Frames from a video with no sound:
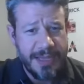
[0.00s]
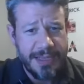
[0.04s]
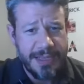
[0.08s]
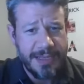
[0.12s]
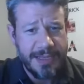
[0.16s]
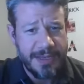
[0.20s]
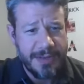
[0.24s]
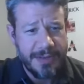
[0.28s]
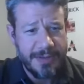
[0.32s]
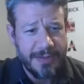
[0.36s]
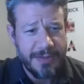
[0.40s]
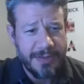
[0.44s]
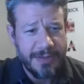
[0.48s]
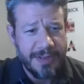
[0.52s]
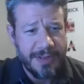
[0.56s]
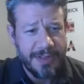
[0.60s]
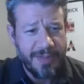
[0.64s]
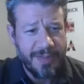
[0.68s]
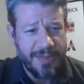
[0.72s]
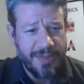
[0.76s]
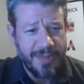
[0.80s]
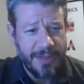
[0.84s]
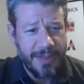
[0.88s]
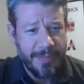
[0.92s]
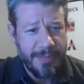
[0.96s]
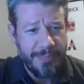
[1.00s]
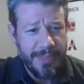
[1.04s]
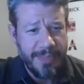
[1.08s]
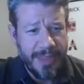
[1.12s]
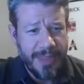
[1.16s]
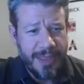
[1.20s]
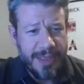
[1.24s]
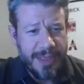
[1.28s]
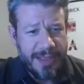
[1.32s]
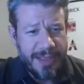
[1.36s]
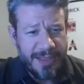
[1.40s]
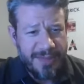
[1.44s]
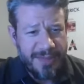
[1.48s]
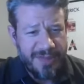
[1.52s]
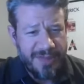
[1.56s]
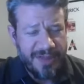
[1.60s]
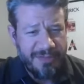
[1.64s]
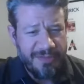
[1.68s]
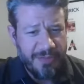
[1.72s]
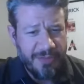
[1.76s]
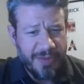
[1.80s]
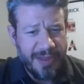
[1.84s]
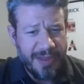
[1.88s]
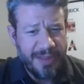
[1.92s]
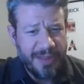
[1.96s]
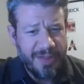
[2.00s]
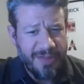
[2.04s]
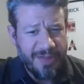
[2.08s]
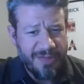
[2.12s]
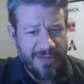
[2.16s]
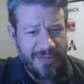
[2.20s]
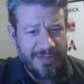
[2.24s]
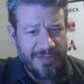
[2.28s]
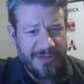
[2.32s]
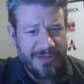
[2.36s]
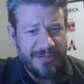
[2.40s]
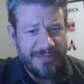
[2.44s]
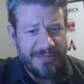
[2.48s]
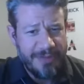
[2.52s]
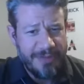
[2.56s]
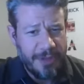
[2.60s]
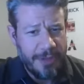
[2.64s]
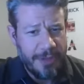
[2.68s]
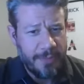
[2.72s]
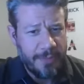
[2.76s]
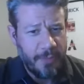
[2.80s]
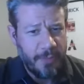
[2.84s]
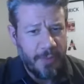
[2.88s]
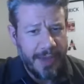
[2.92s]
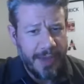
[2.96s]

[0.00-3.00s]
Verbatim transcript: Uh, you know, it's uh, you know Zeffirelli's uh, film.